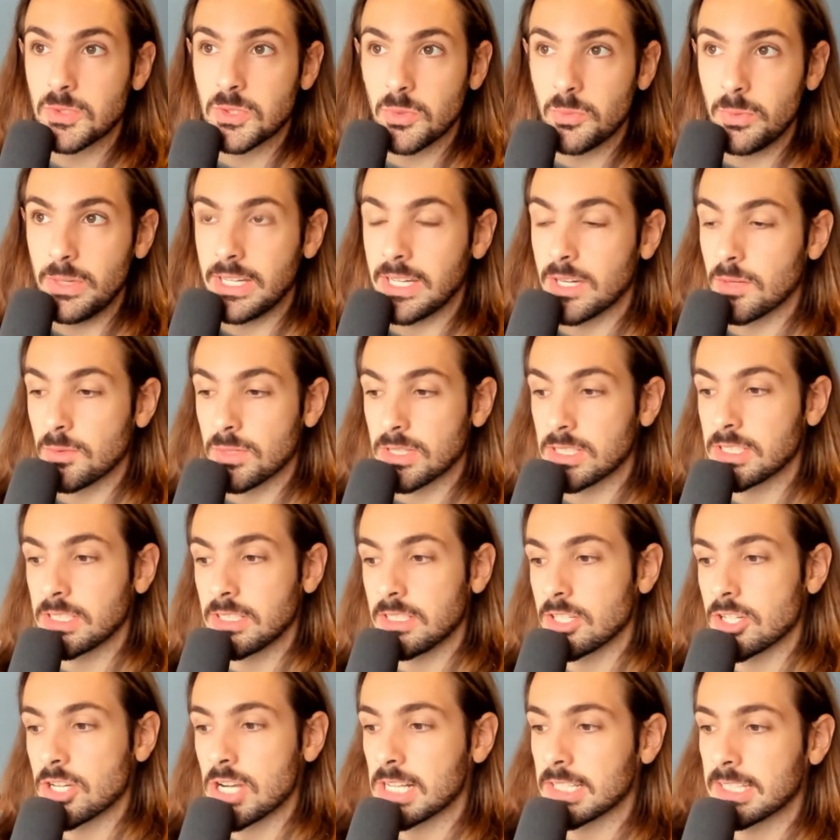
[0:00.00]
a week, and we're still
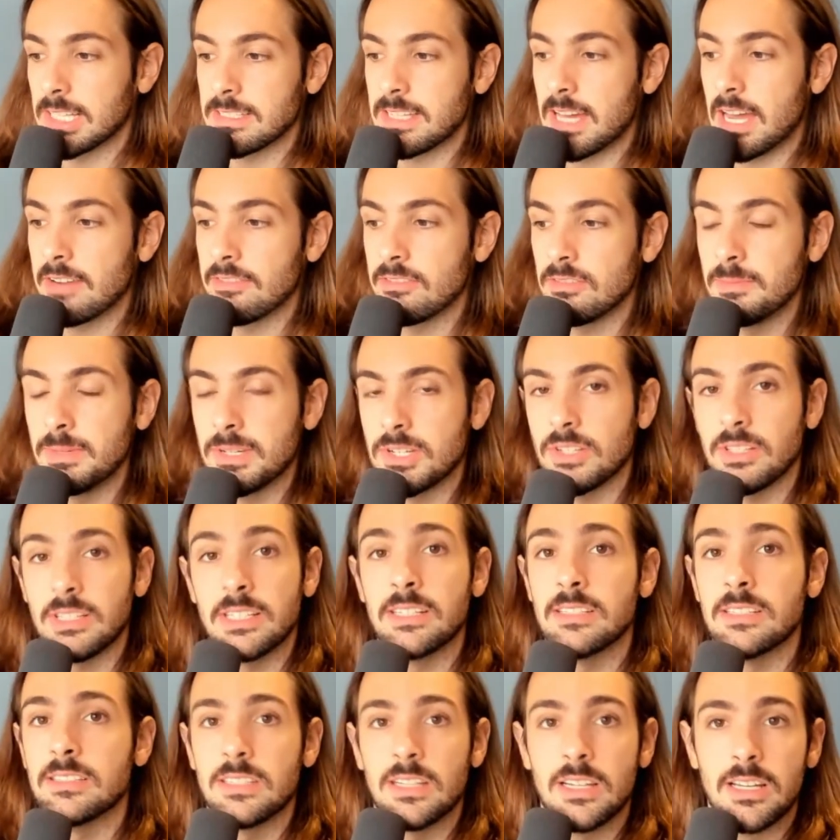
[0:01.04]
in shock that Donovan Mitchell
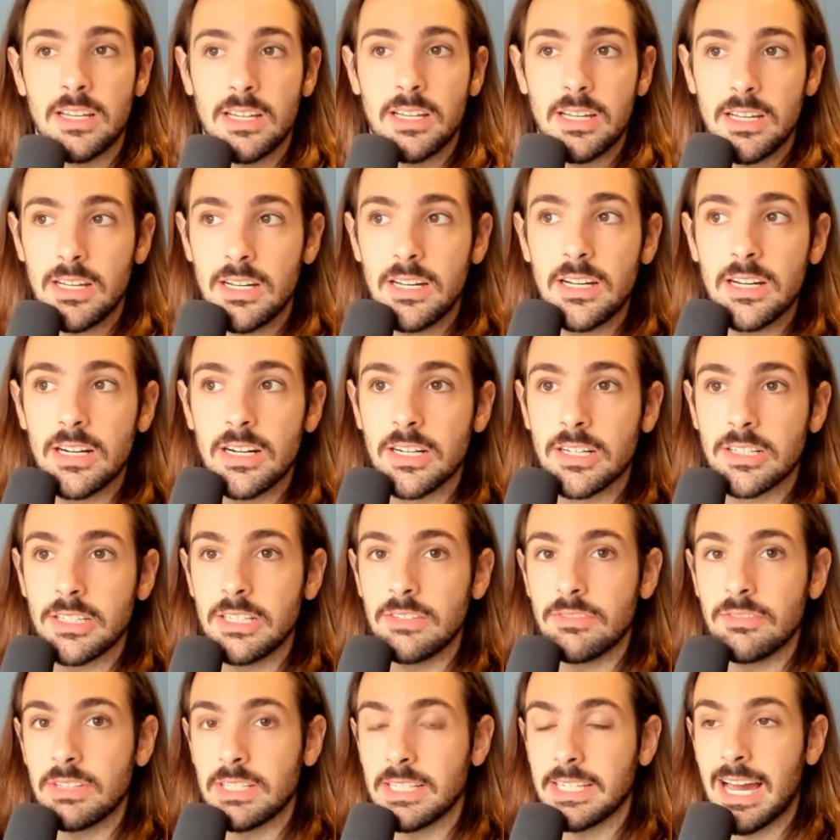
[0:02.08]
is a
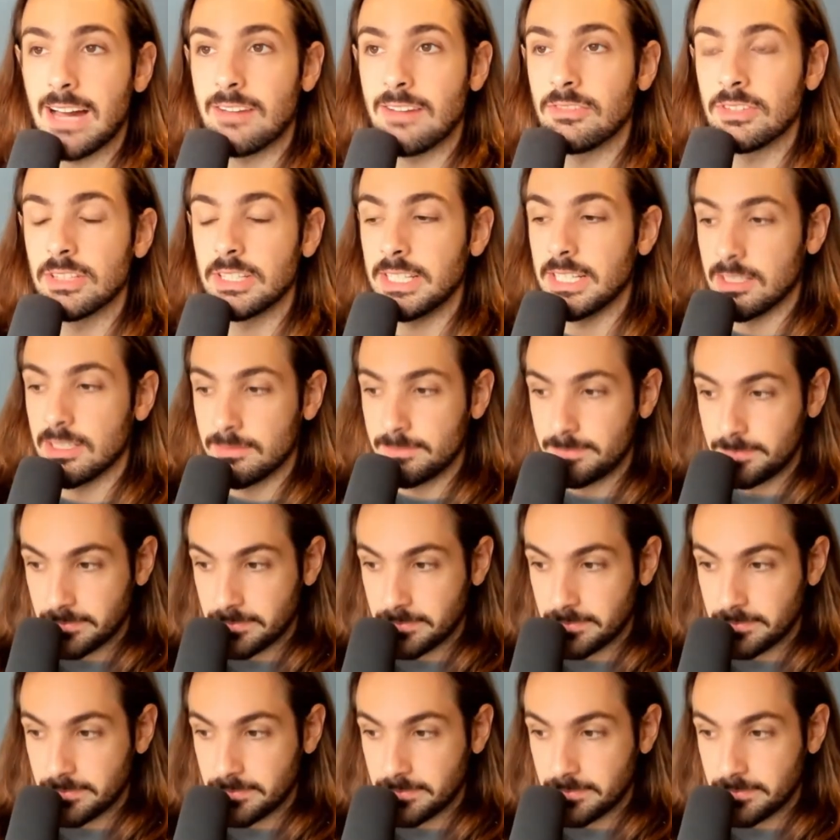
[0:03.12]
Cleveland Cavalier.